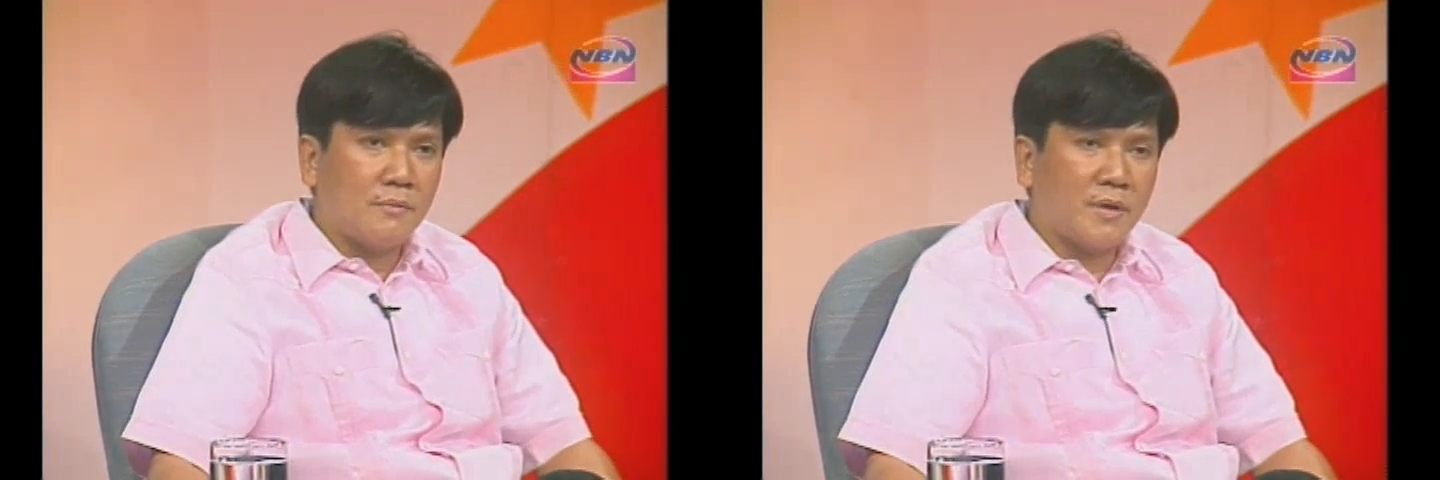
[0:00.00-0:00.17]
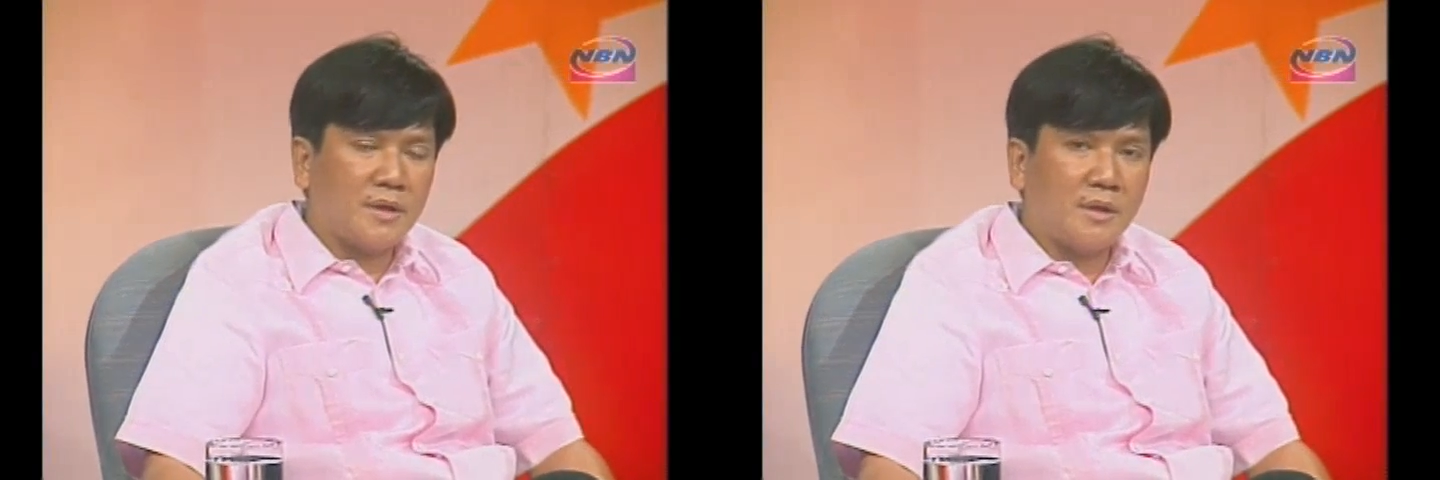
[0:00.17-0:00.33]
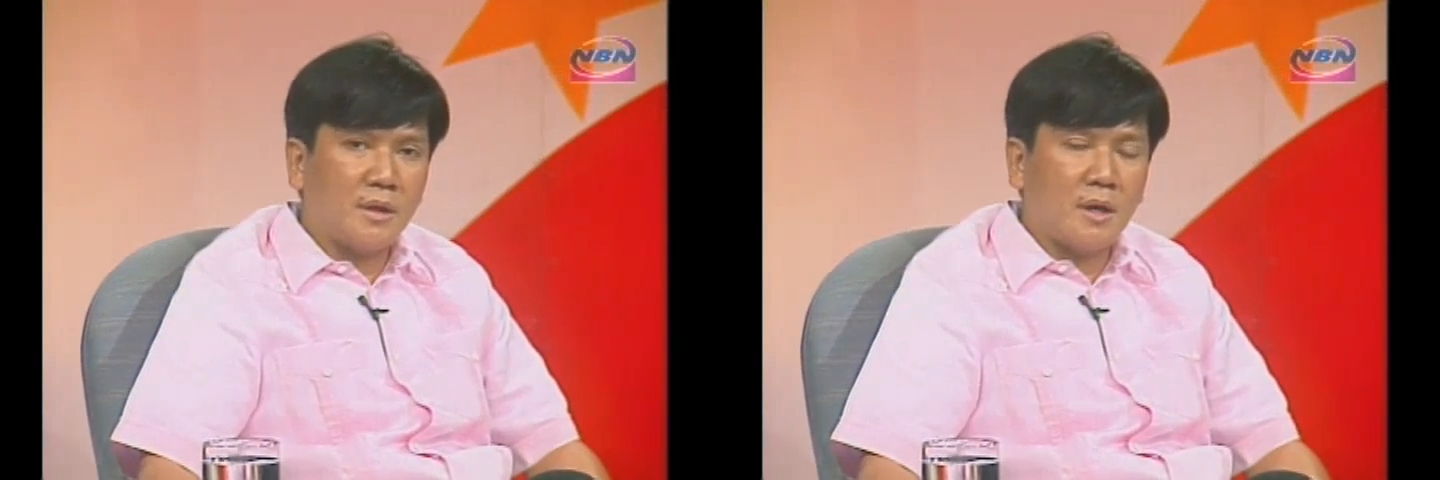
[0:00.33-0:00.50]

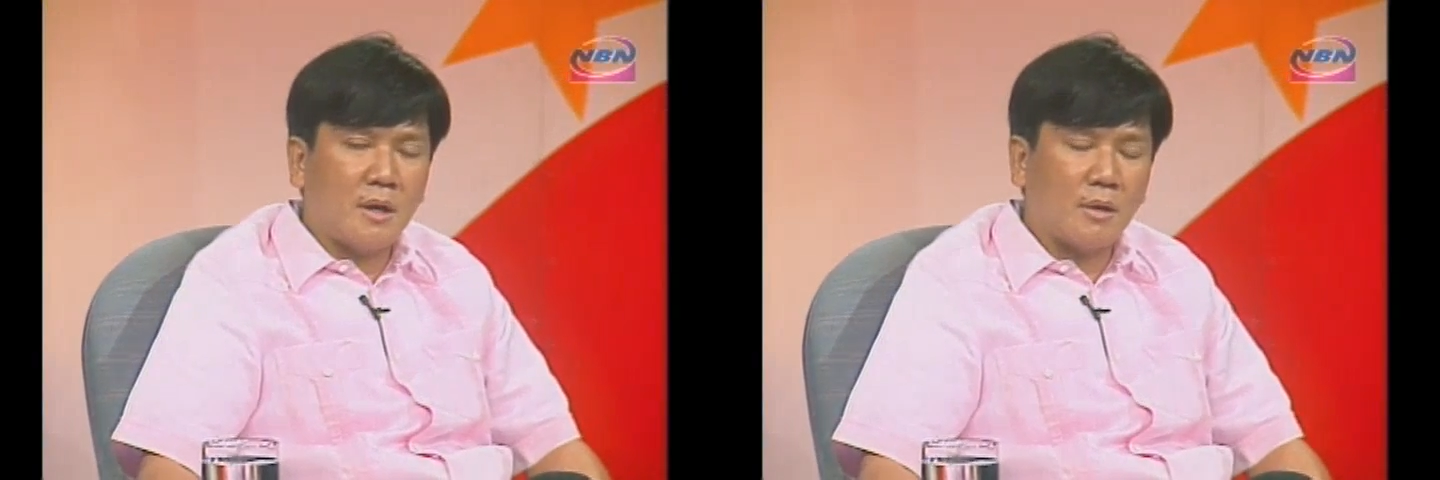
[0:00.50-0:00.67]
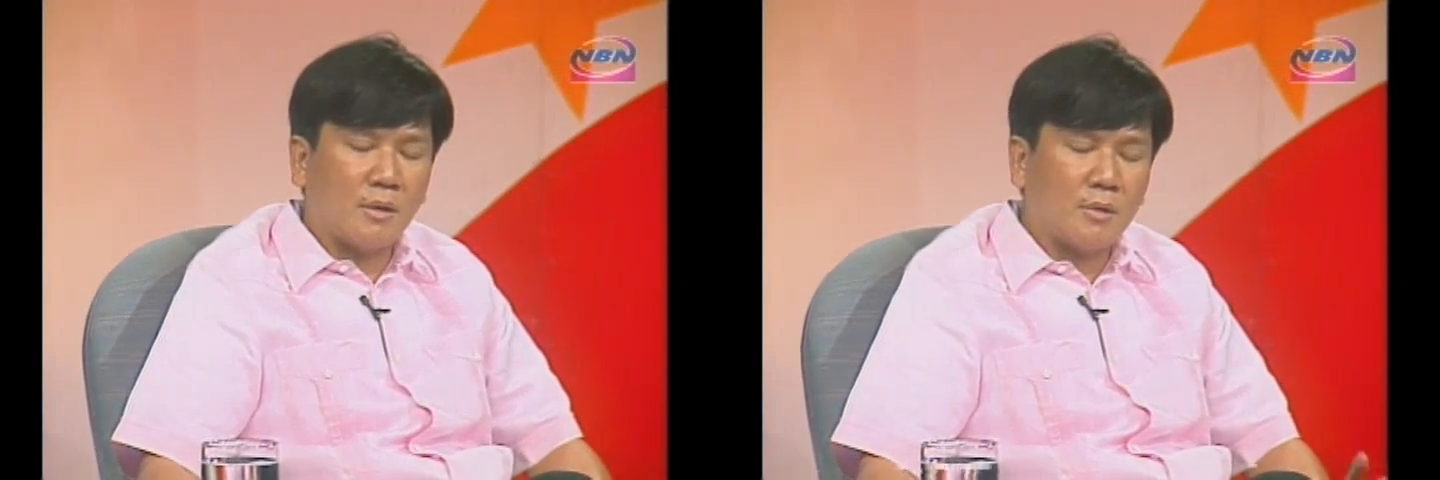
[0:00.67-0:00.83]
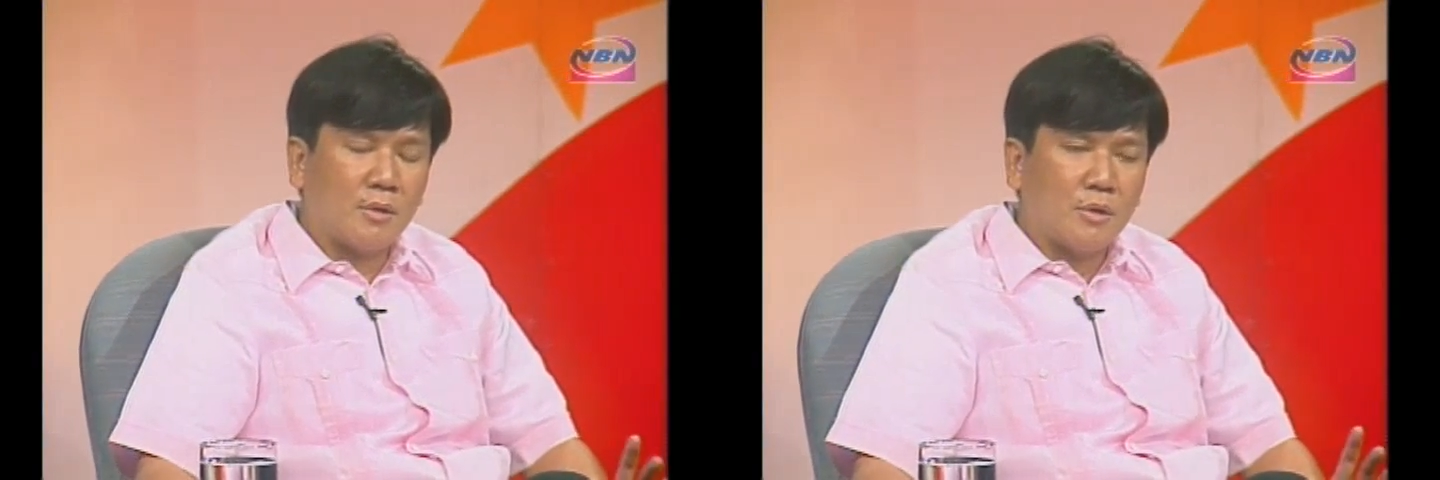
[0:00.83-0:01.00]
Freddy,
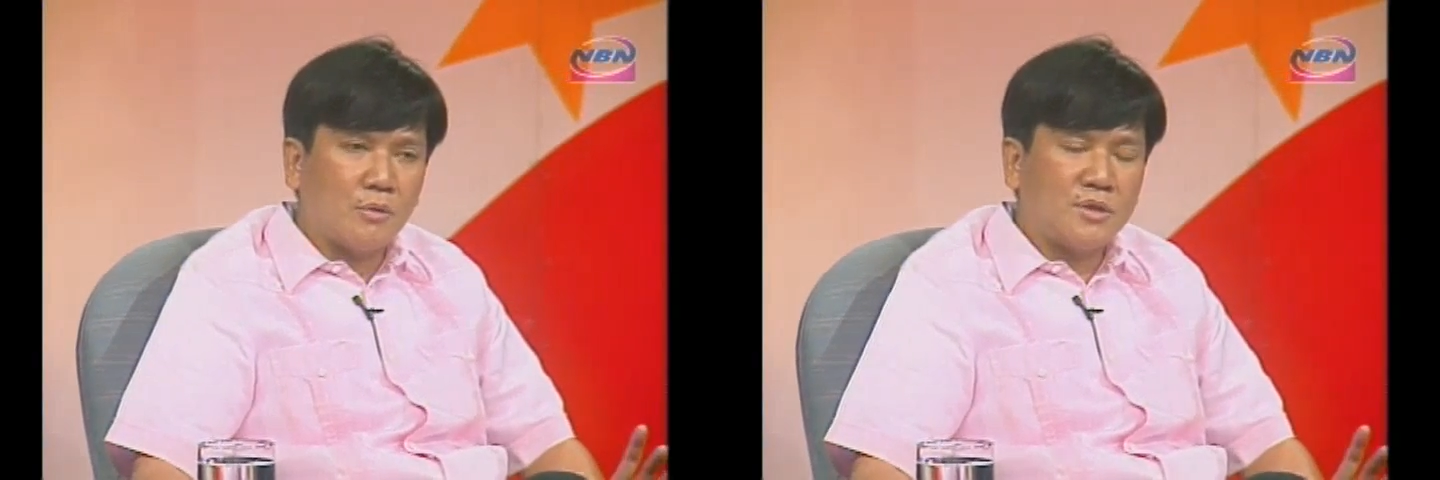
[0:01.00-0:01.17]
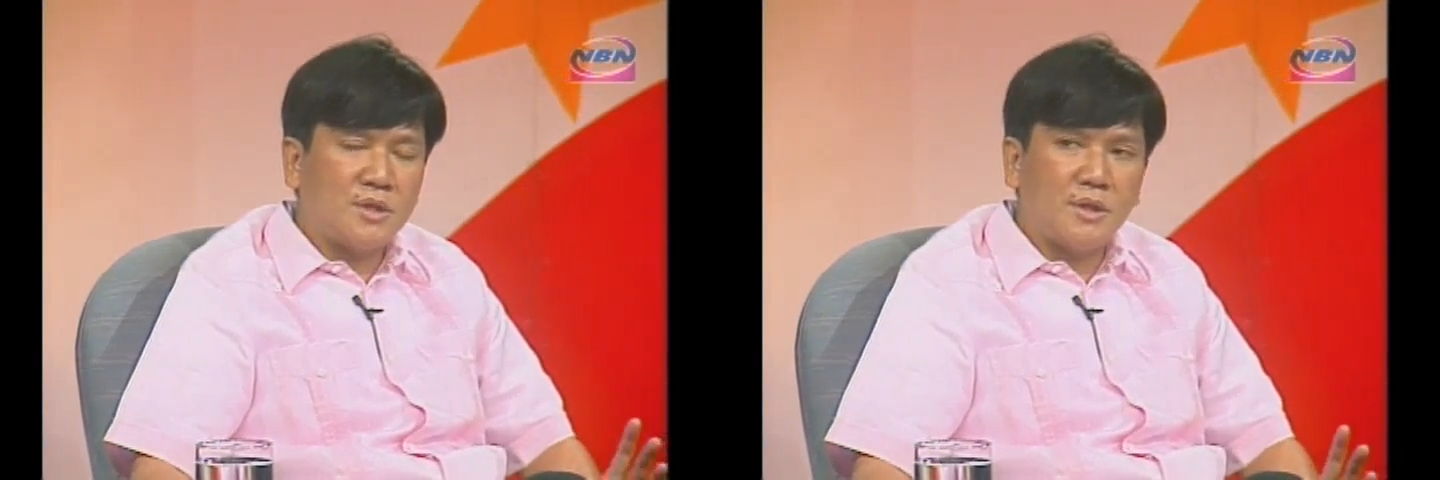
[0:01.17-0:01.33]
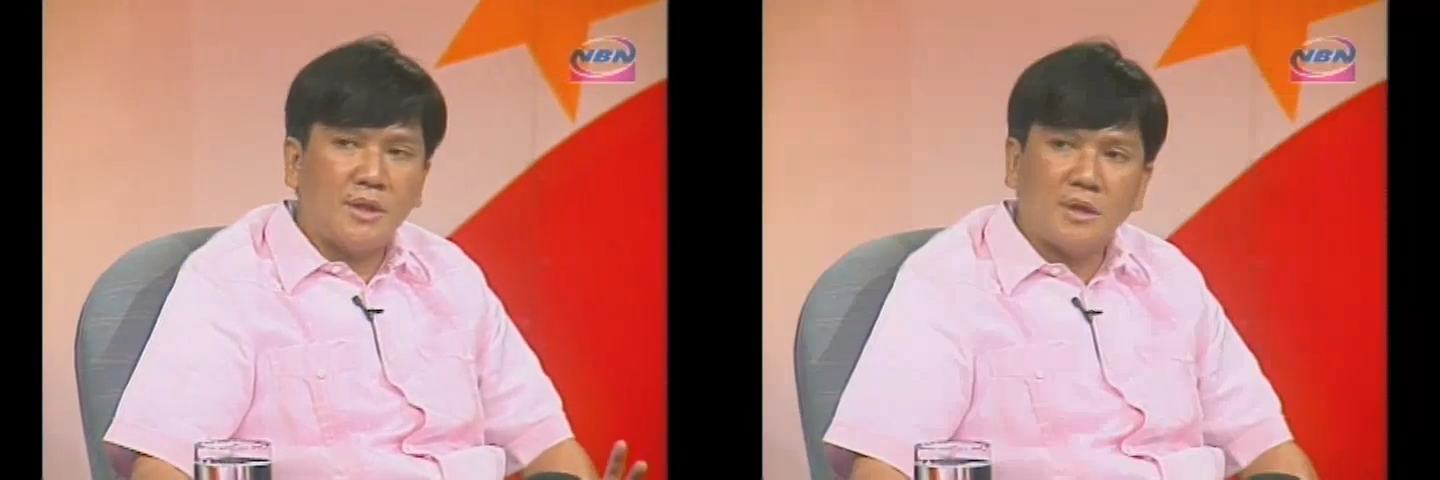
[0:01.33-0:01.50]

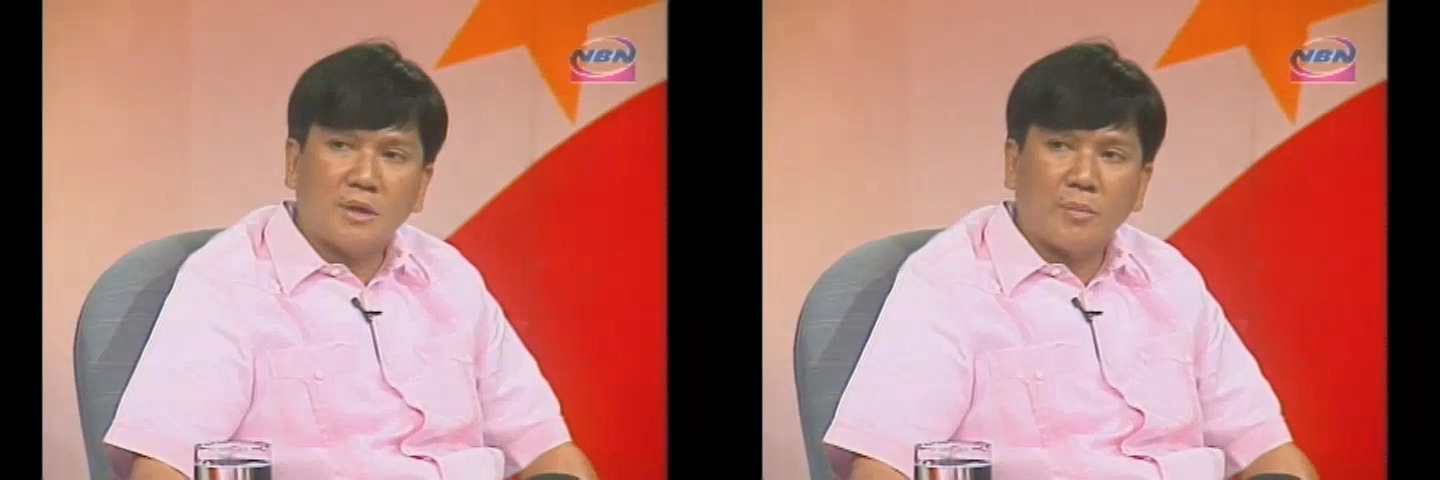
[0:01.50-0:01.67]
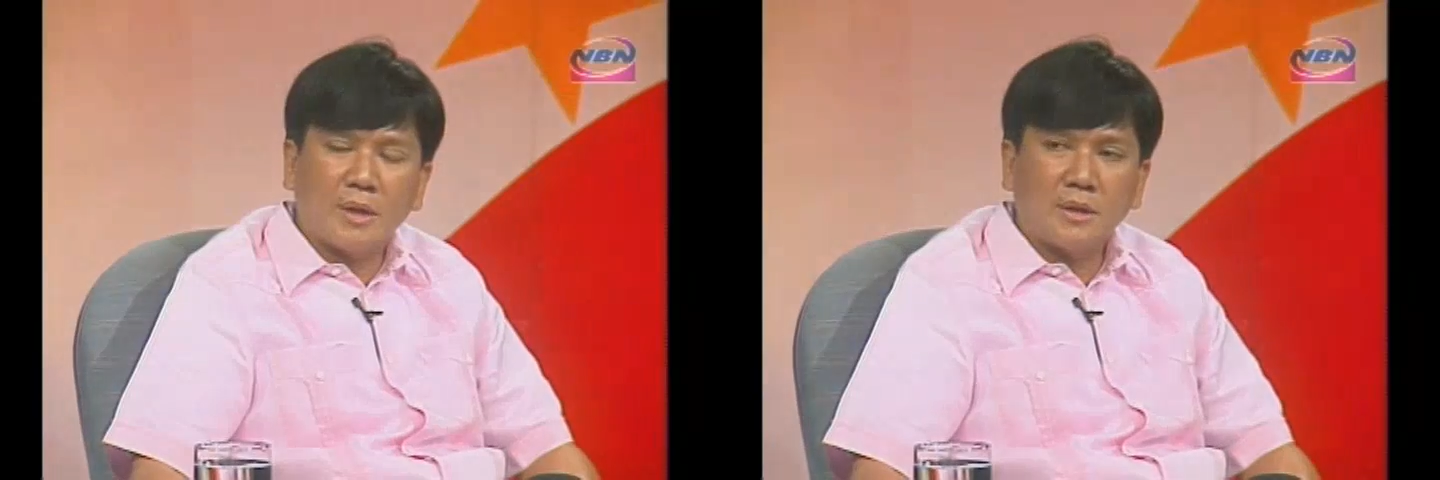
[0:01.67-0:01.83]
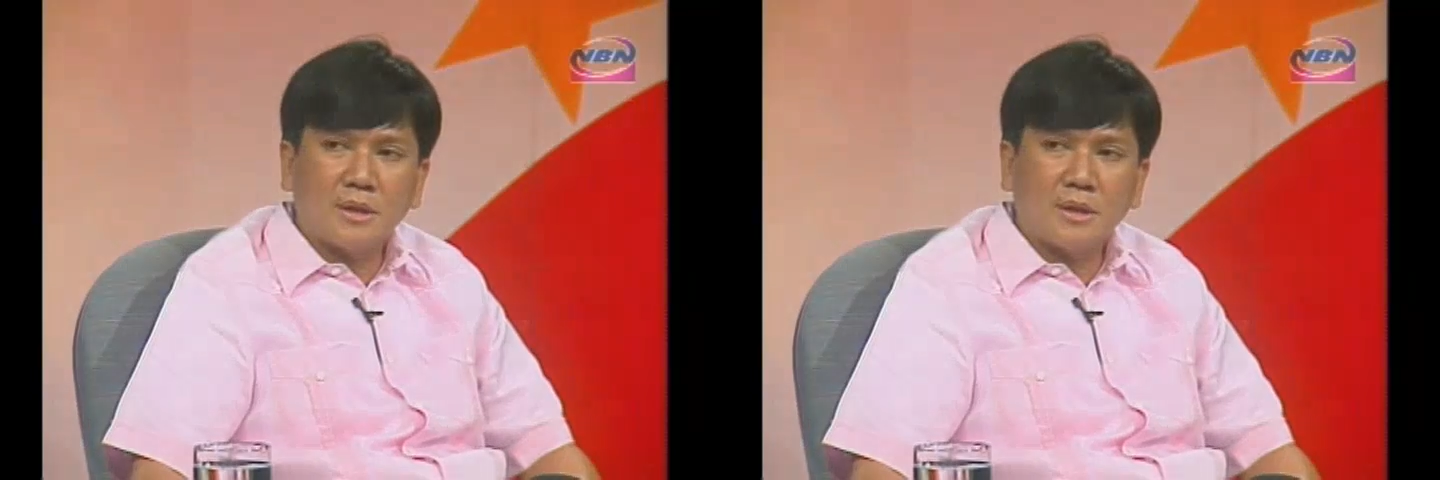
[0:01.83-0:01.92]
considering that my